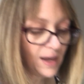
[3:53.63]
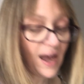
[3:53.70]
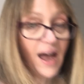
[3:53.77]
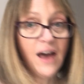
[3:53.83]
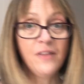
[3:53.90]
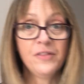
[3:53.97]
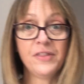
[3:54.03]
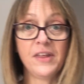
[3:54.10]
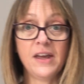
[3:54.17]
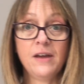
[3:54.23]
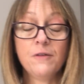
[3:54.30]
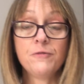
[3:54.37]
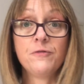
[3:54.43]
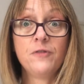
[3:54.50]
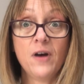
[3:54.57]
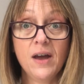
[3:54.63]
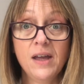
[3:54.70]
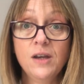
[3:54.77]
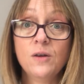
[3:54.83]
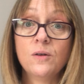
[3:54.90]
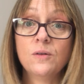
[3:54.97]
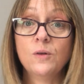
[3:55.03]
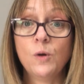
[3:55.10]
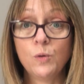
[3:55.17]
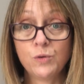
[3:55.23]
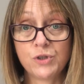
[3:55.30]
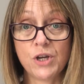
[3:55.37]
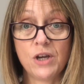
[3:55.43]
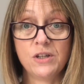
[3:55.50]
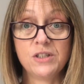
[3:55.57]
And the final
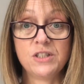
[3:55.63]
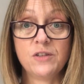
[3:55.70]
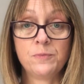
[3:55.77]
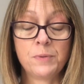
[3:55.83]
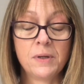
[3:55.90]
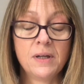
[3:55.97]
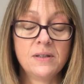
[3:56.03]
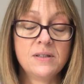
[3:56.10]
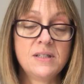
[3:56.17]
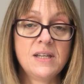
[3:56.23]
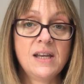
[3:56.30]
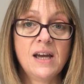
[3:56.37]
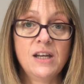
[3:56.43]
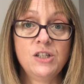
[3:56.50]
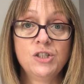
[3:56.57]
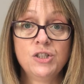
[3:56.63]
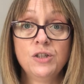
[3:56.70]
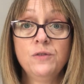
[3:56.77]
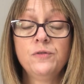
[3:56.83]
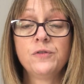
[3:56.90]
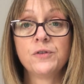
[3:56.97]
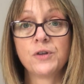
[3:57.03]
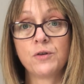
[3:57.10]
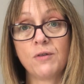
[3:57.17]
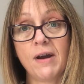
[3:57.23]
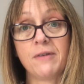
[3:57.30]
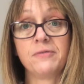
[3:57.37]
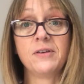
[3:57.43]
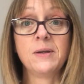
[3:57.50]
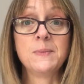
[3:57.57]
alternative pronunciation for the
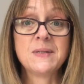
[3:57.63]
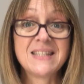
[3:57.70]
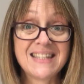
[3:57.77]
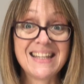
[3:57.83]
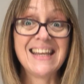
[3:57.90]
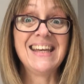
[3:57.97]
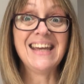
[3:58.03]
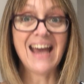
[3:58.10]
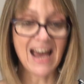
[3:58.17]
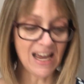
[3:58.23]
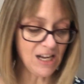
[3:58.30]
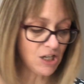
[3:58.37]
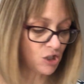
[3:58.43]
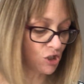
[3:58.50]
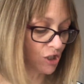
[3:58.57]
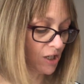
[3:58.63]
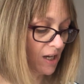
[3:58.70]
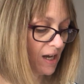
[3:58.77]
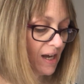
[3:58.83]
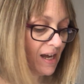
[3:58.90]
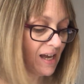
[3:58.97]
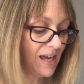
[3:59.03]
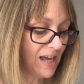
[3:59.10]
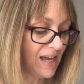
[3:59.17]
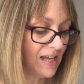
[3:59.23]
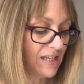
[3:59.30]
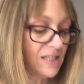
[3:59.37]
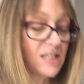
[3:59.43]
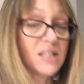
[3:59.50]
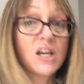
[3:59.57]
grapheme CH
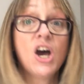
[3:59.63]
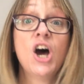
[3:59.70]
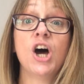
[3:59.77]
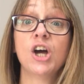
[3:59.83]
is